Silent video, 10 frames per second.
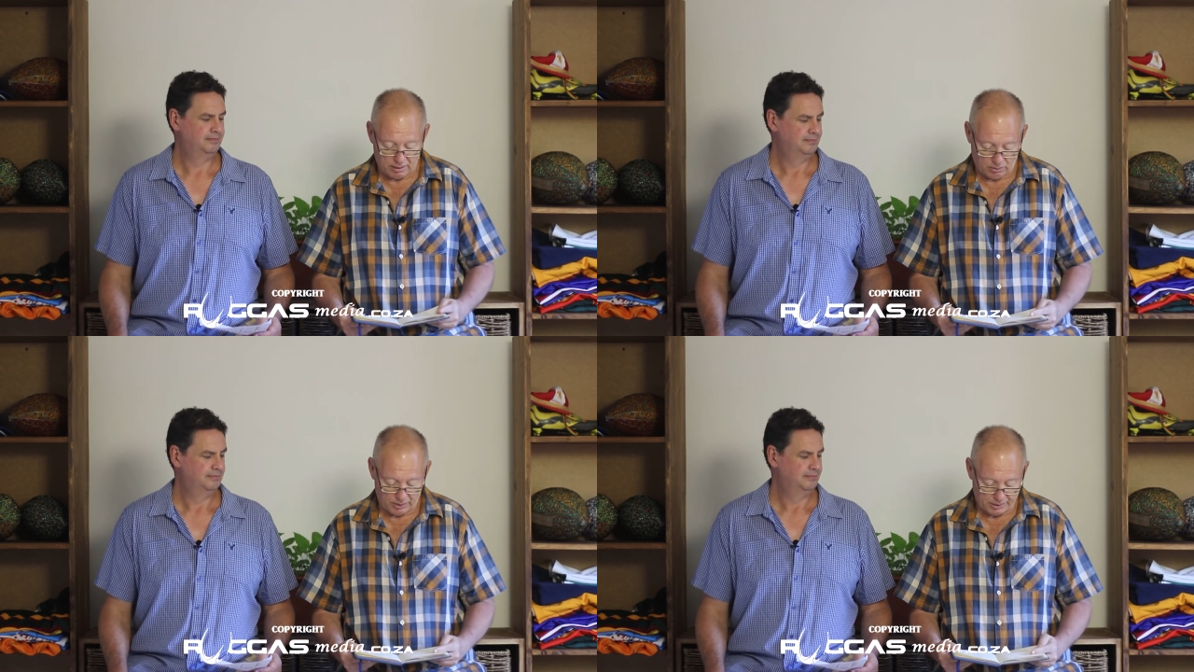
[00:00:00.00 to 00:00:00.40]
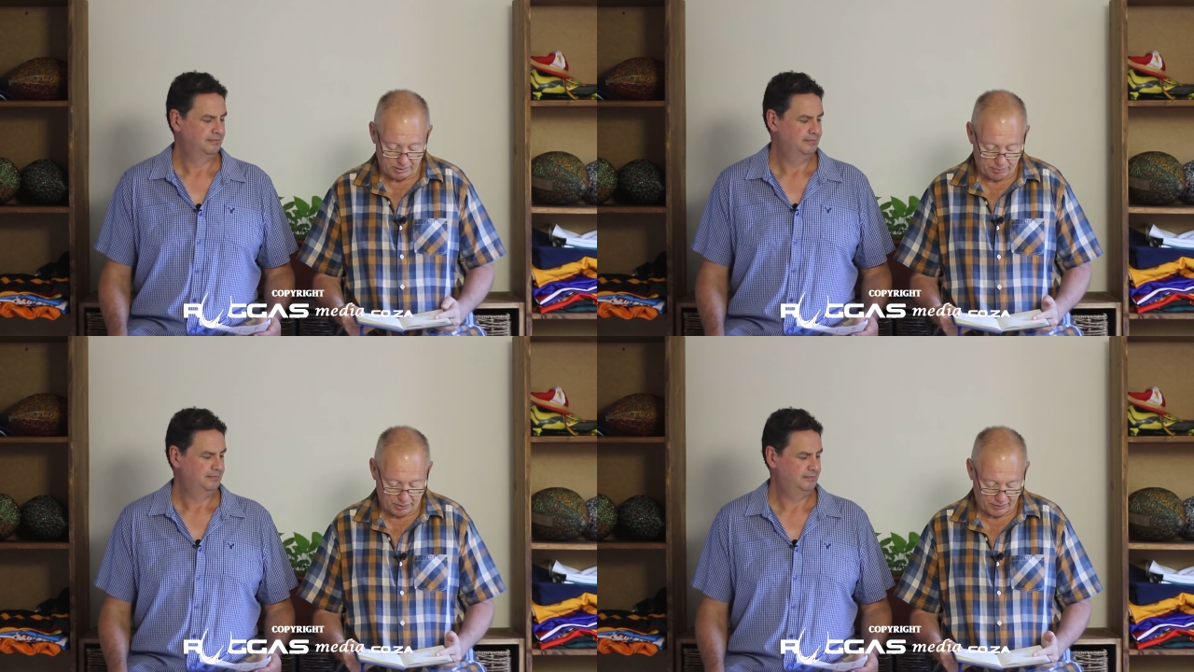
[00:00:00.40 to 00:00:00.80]

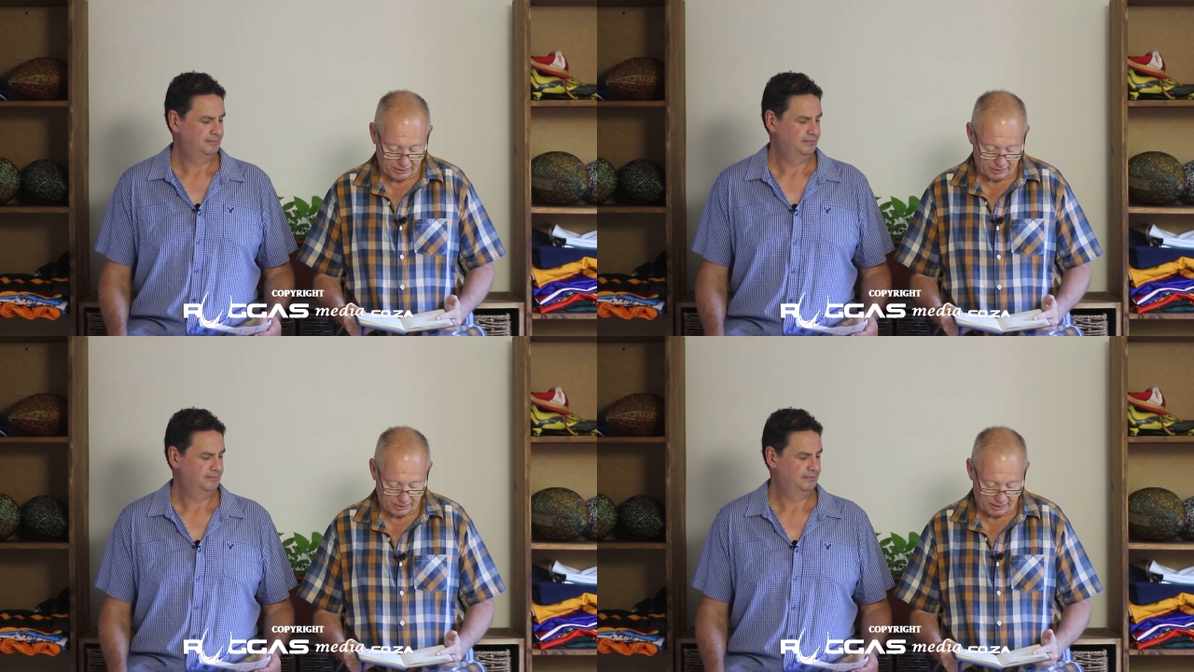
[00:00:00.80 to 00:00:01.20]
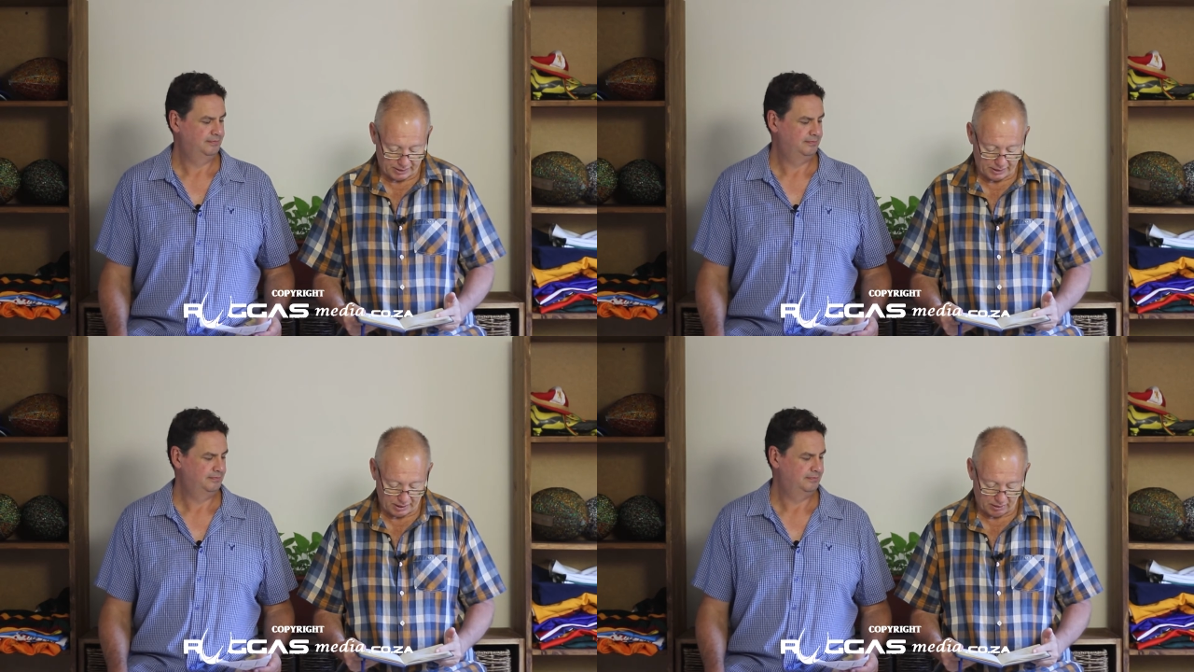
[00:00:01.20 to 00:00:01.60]
Speaker 1: Western Province.
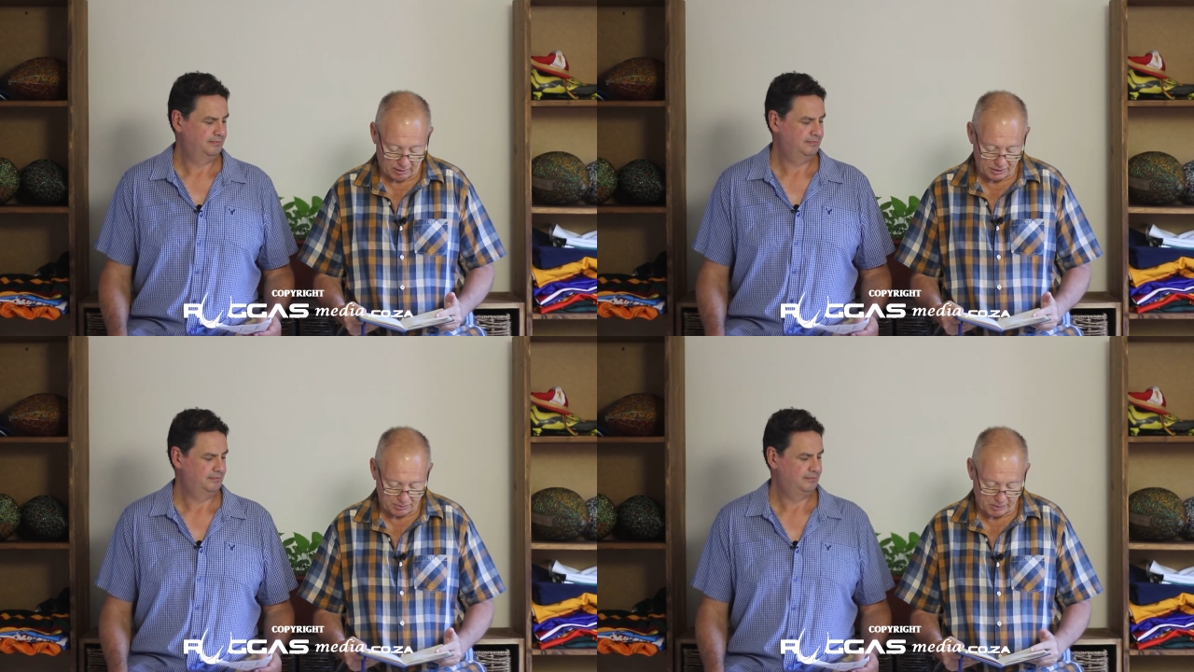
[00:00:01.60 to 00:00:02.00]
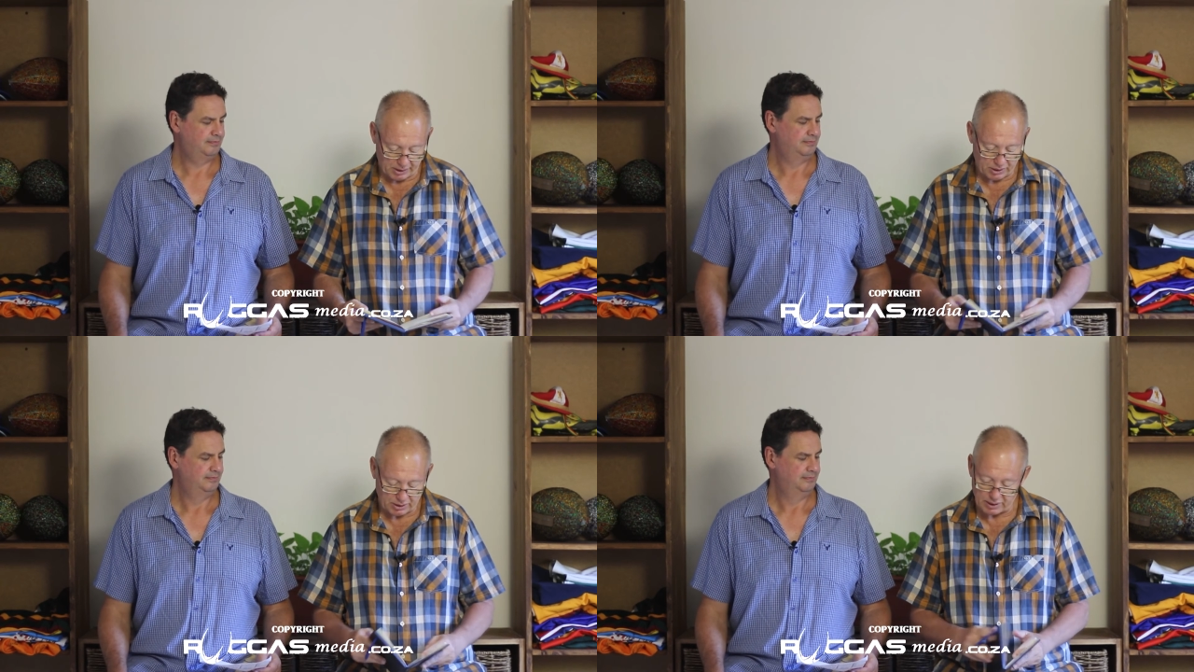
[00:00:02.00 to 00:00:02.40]
And then the last
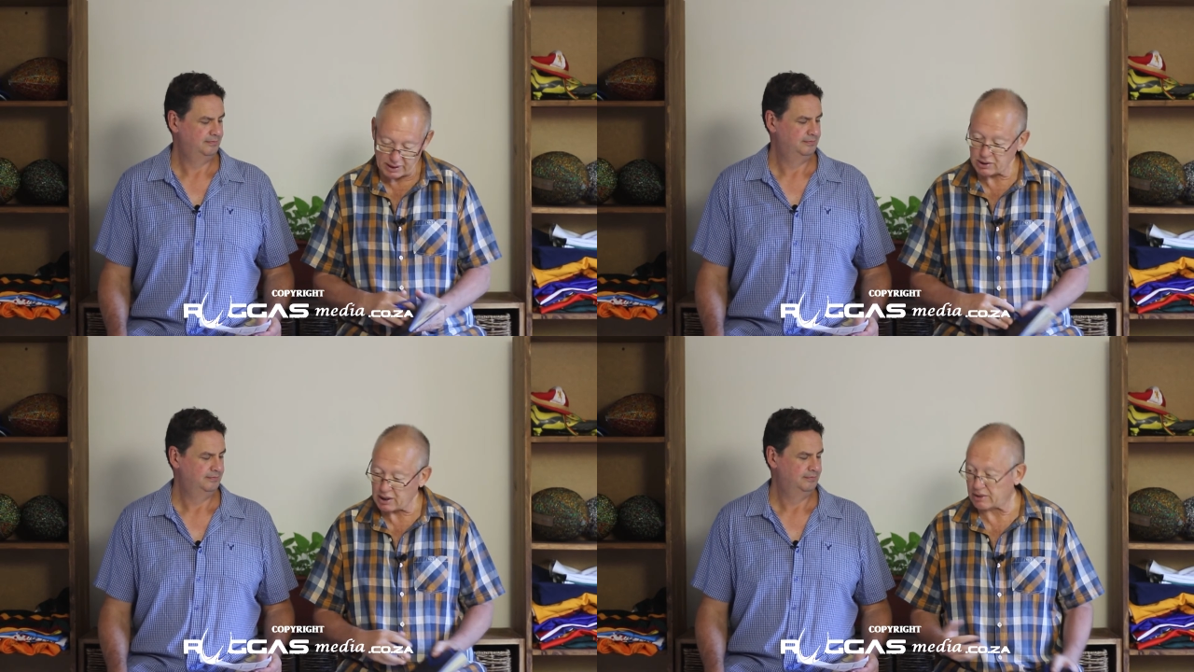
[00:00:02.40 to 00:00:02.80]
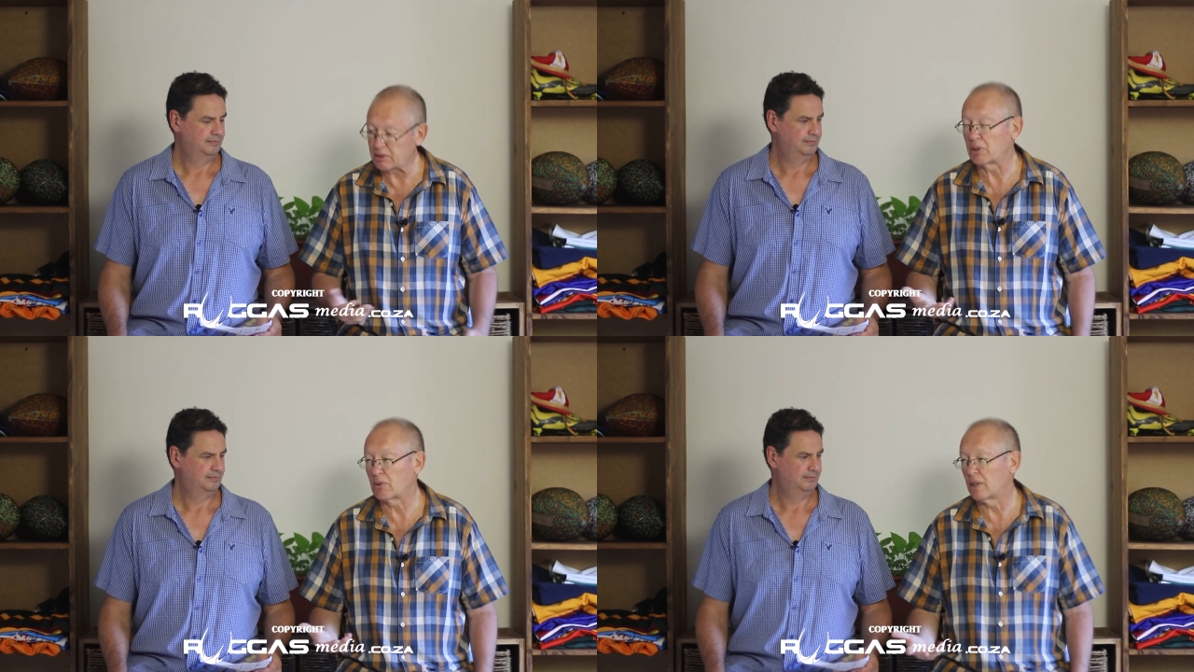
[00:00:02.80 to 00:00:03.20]
match that's going
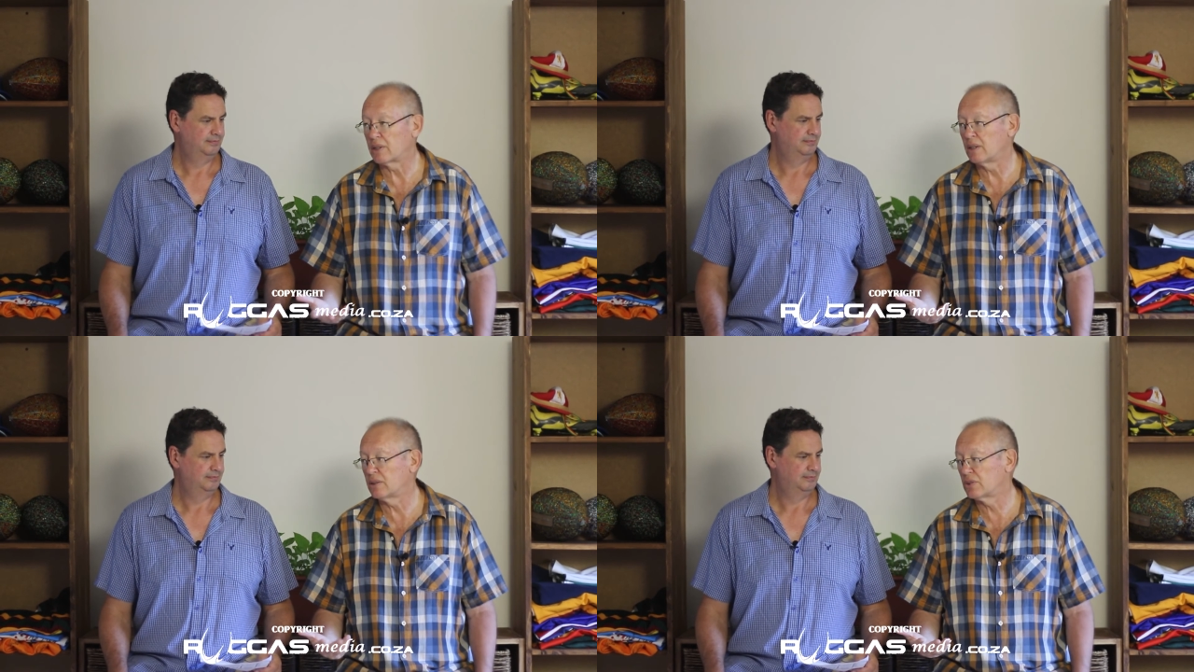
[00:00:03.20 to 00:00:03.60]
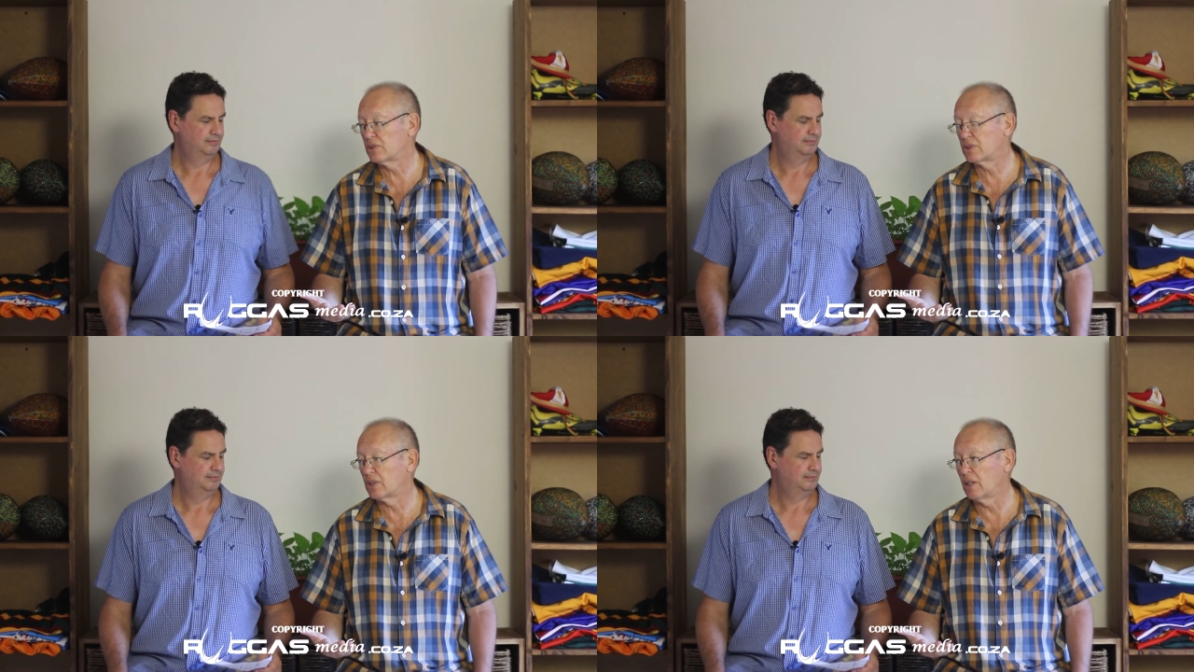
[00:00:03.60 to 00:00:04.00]
to be quite
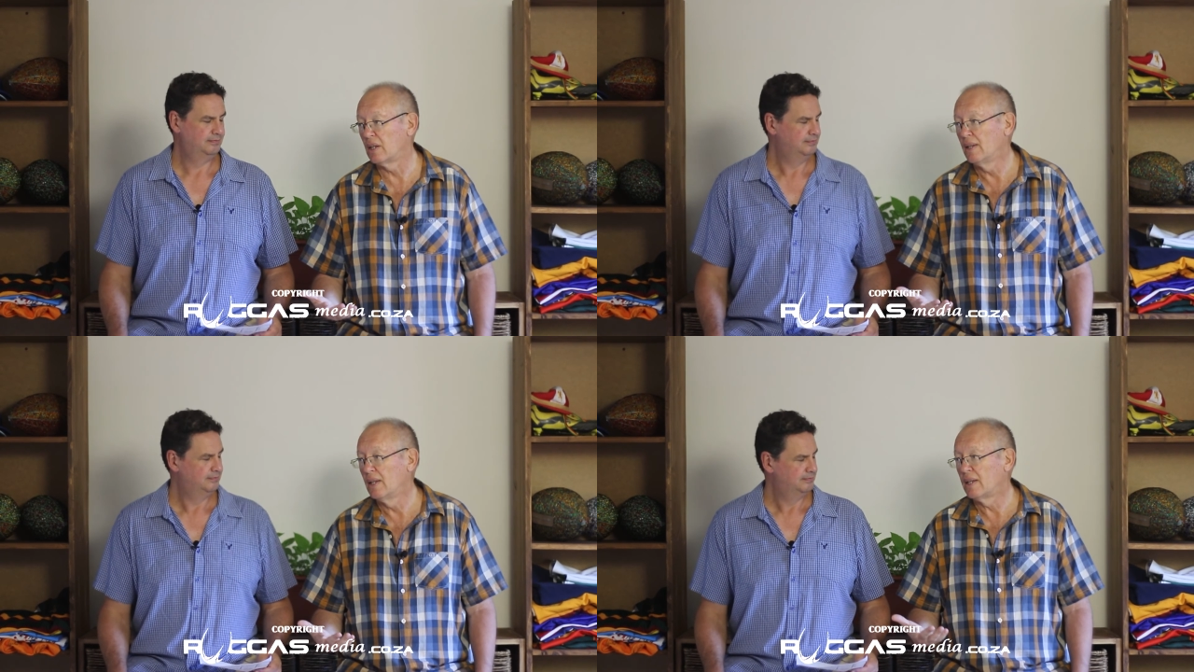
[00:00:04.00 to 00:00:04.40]
interesting